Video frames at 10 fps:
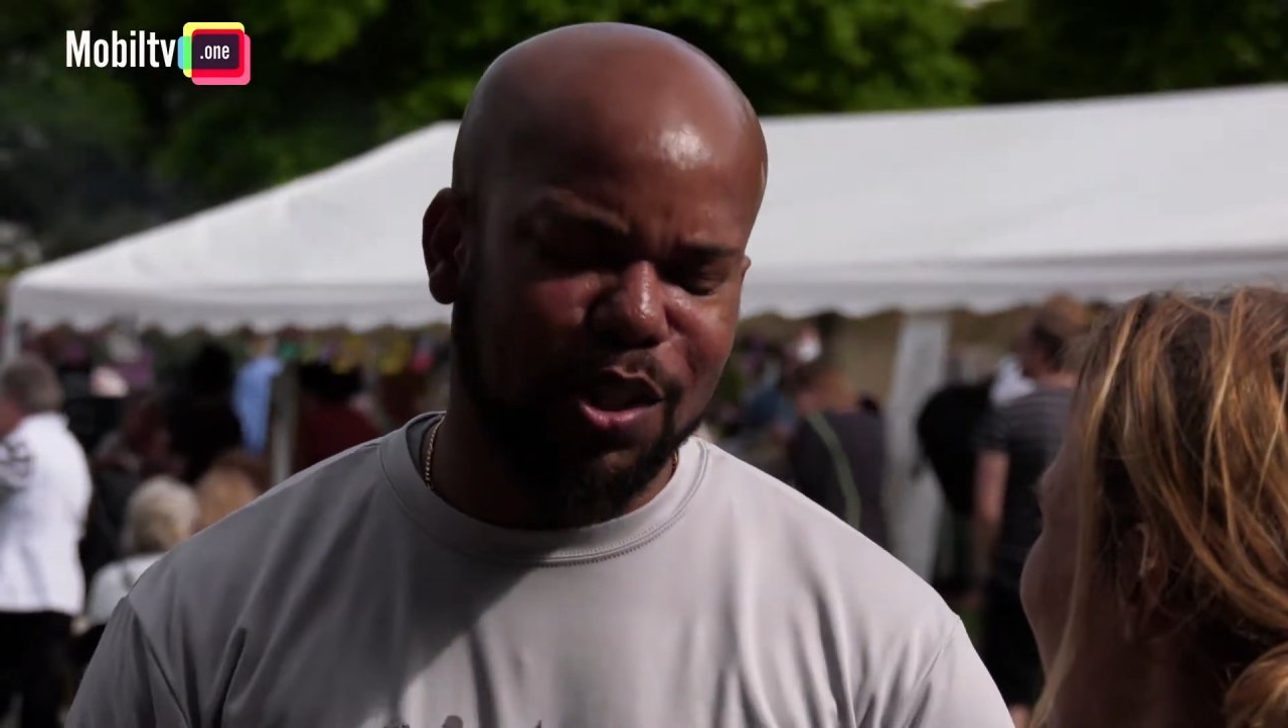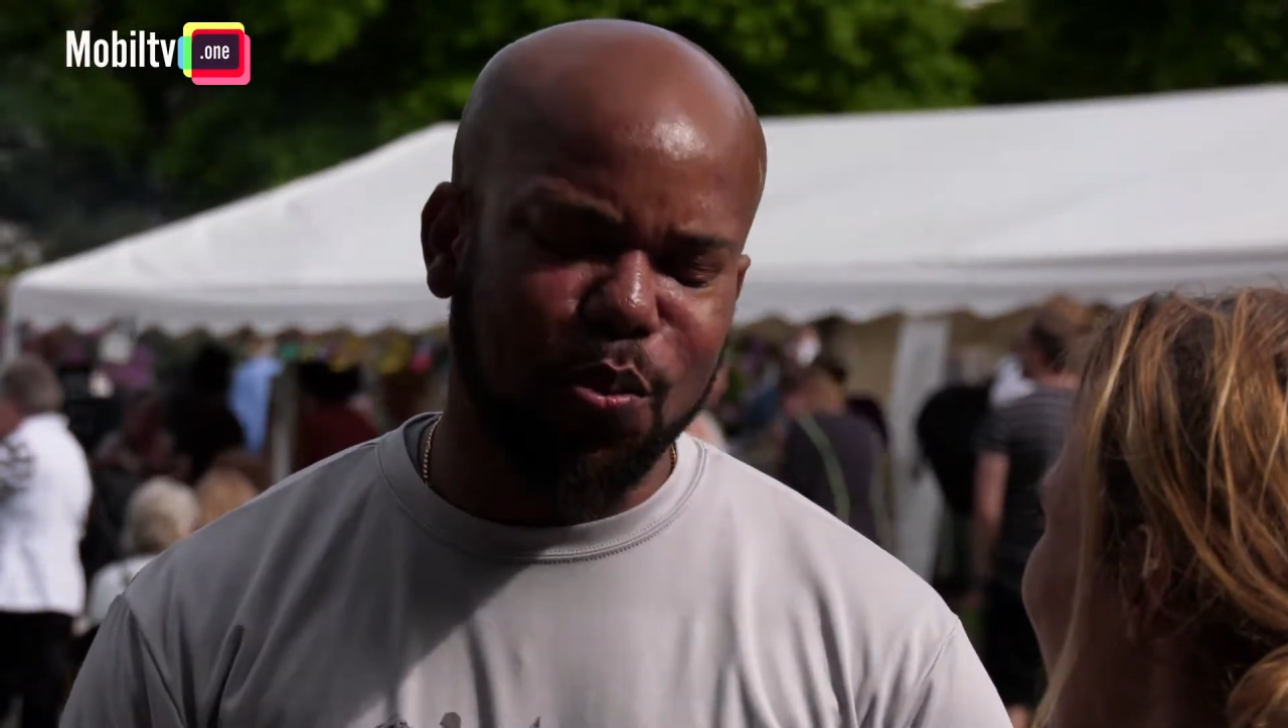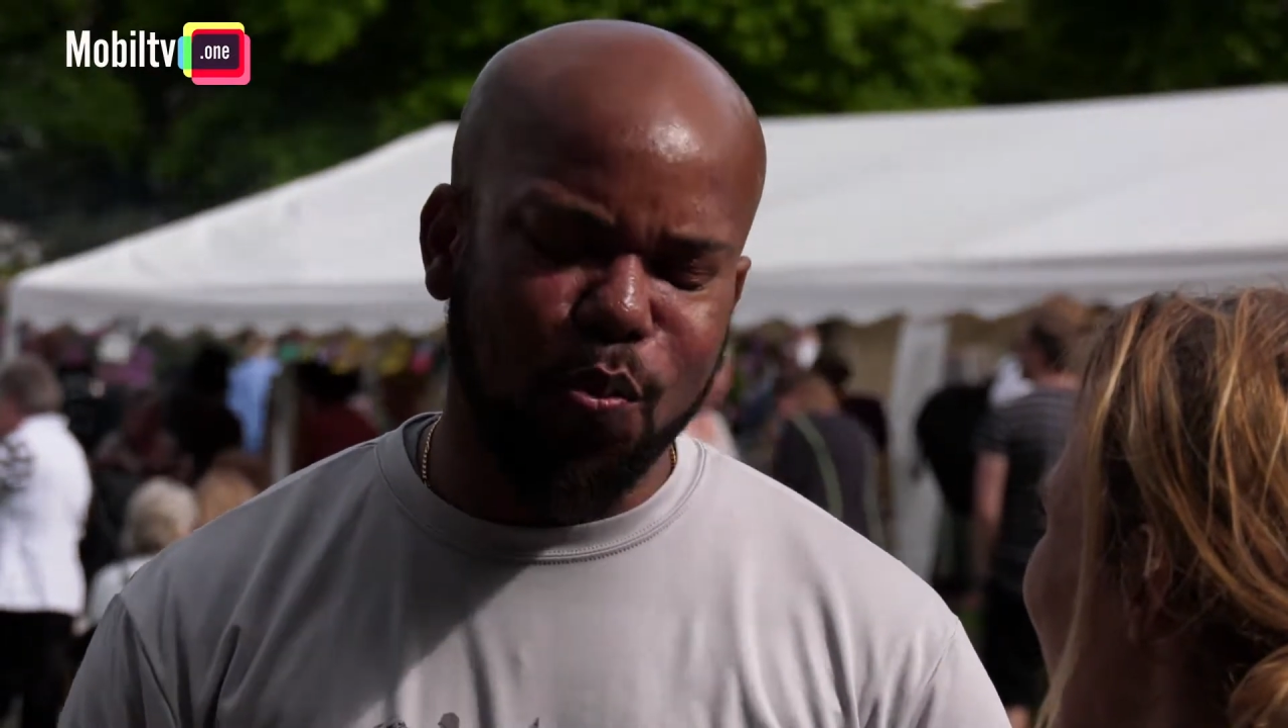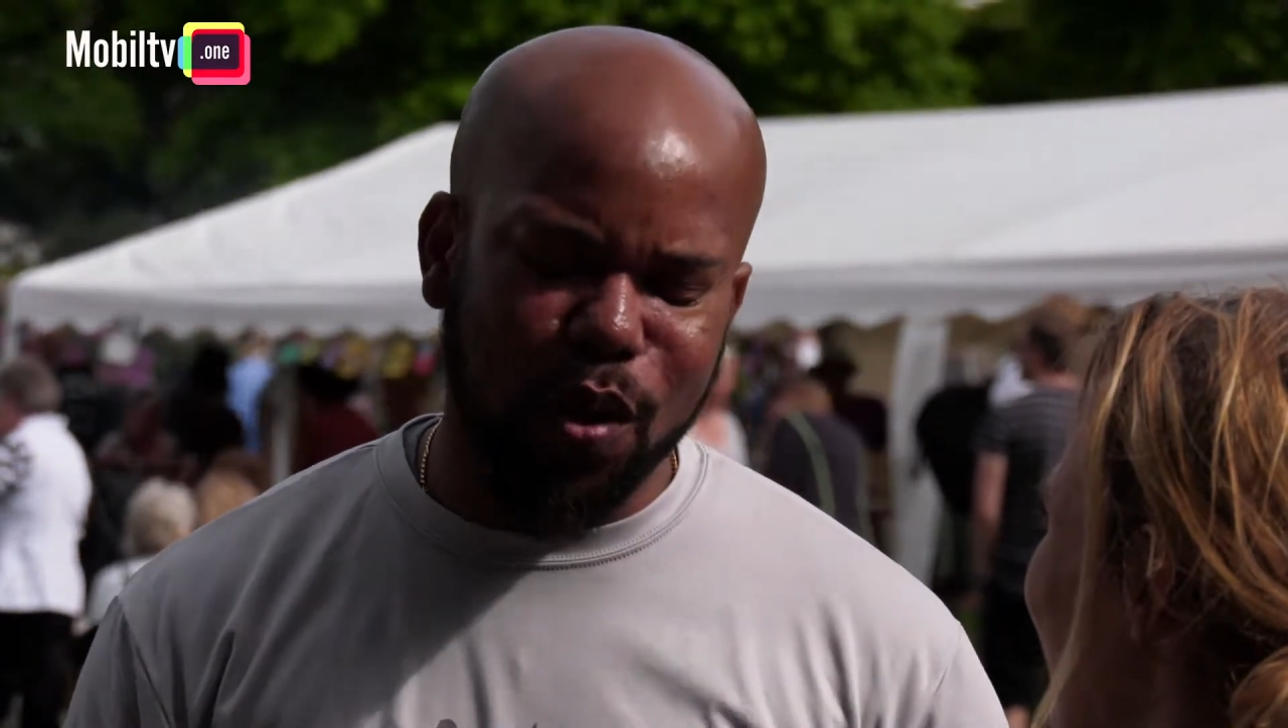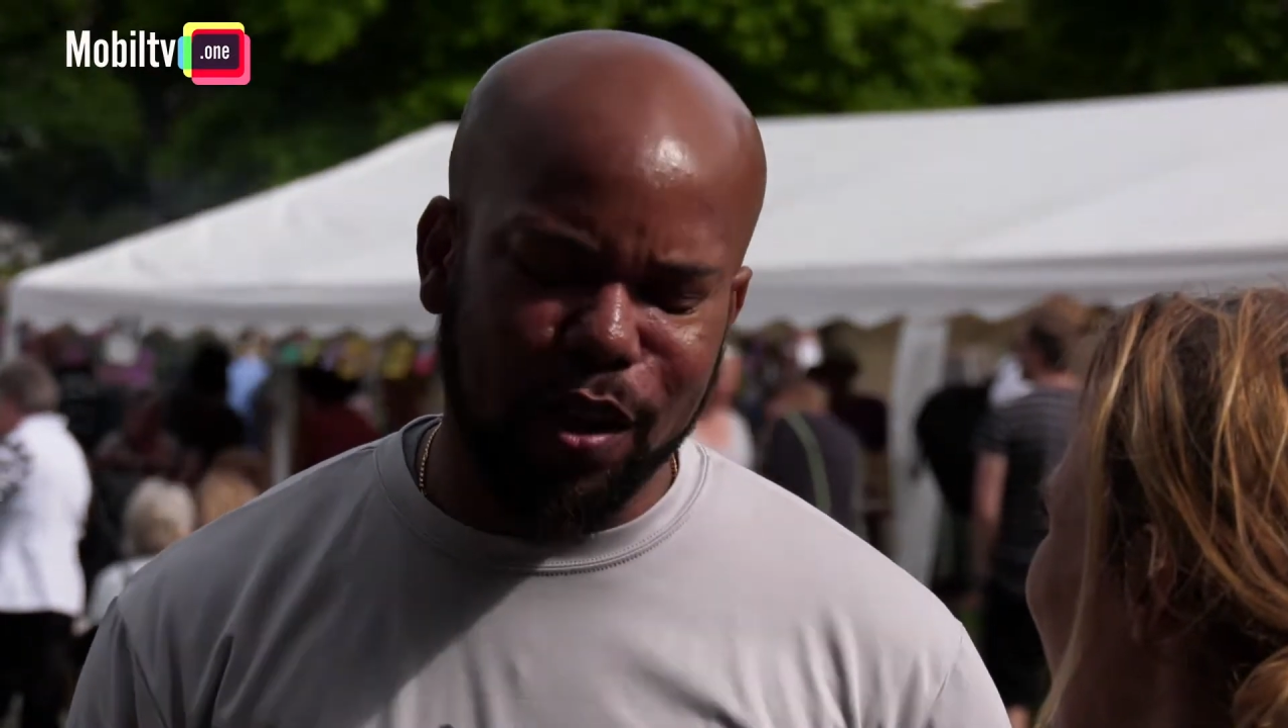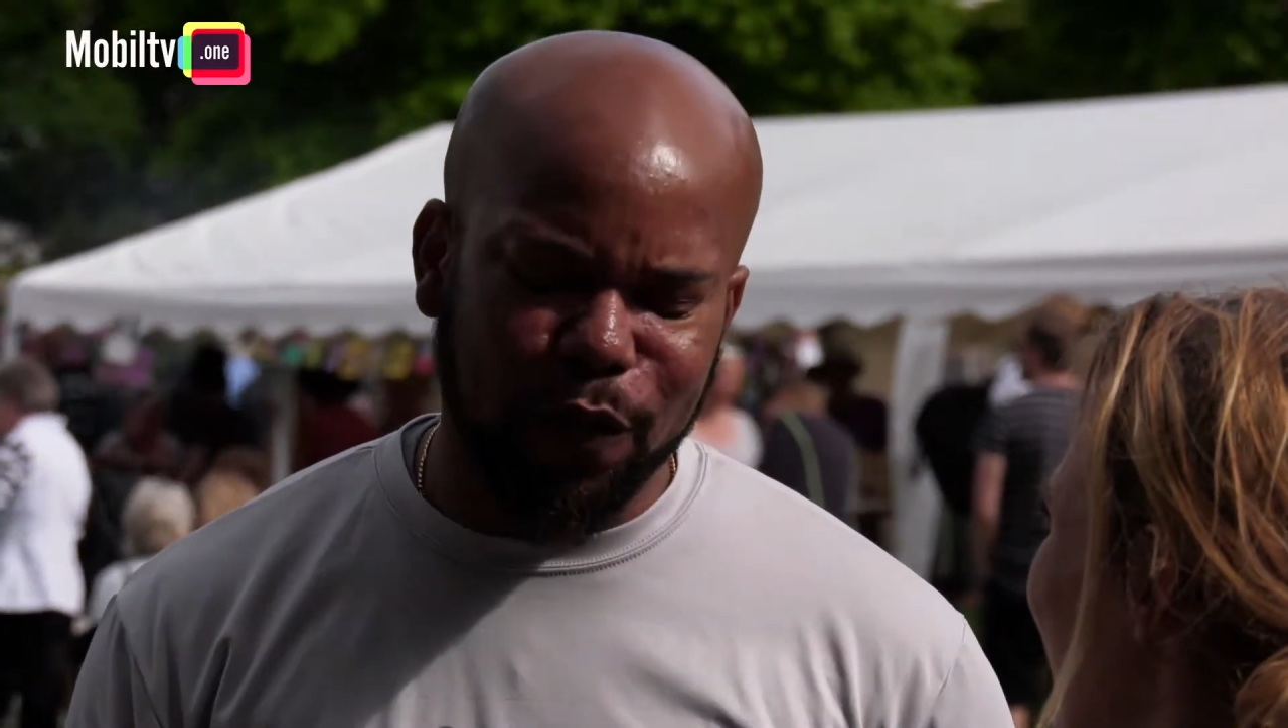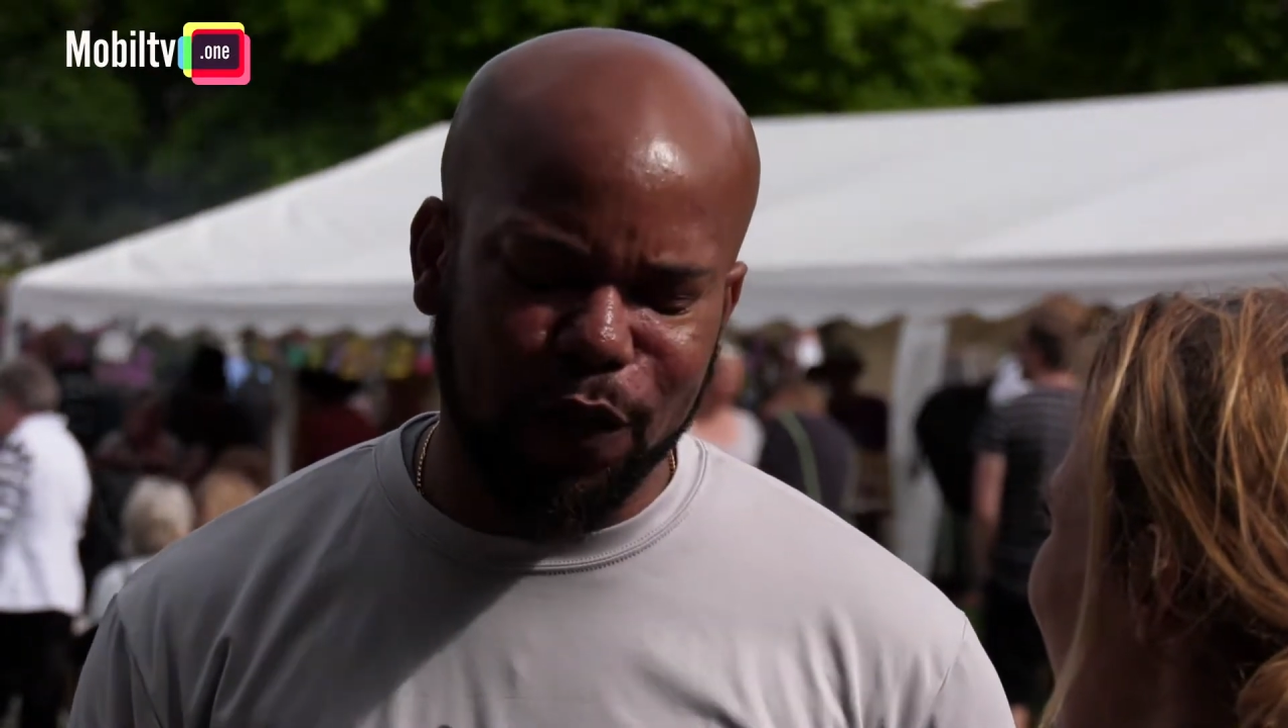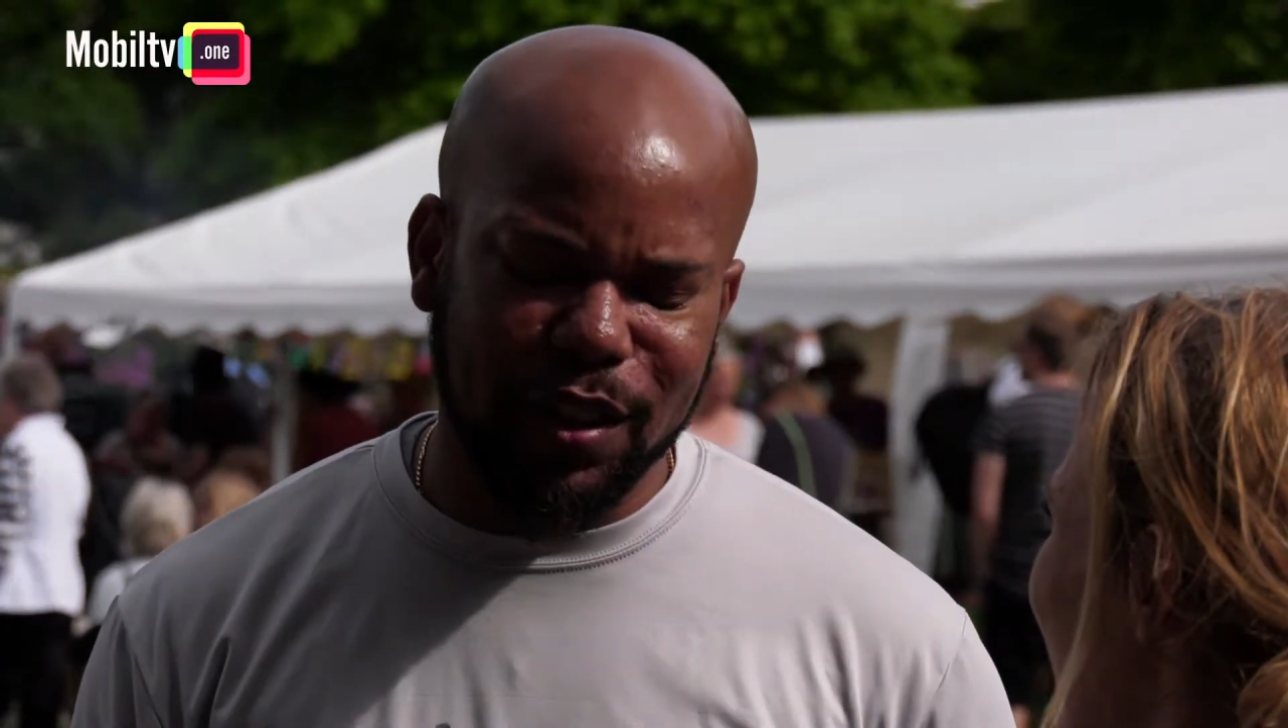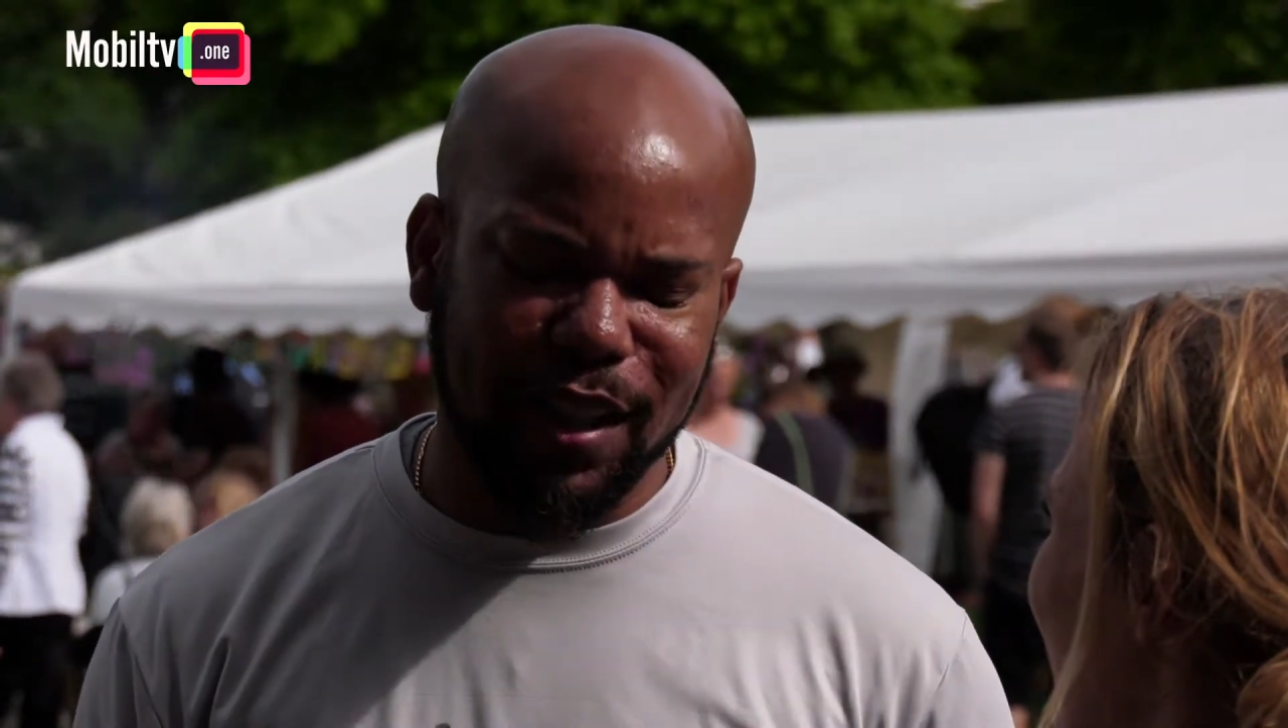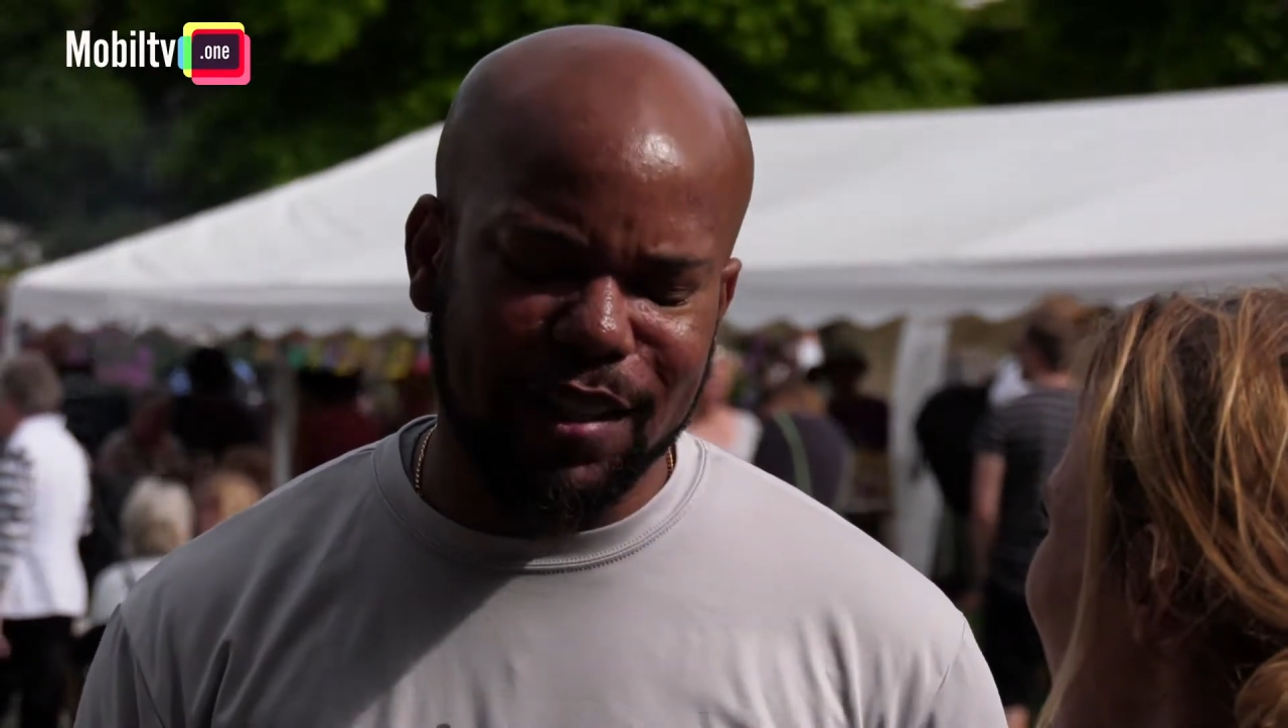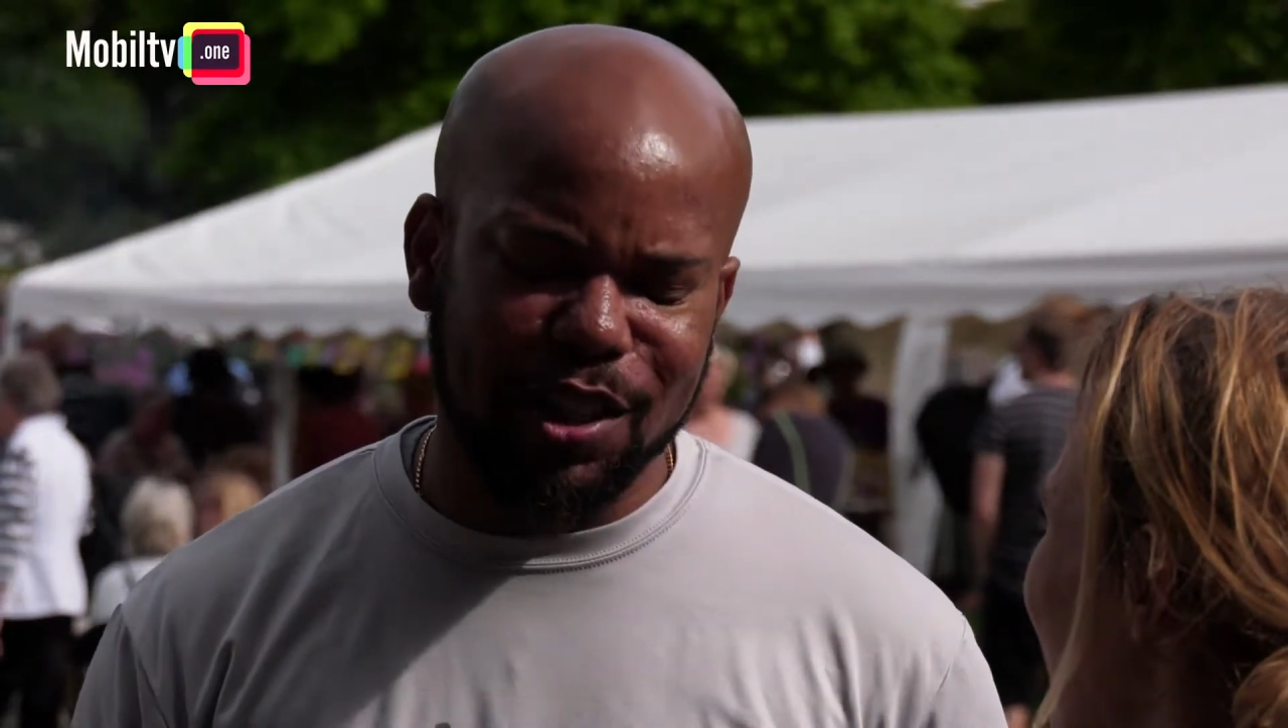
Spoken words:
it's wonderful dance,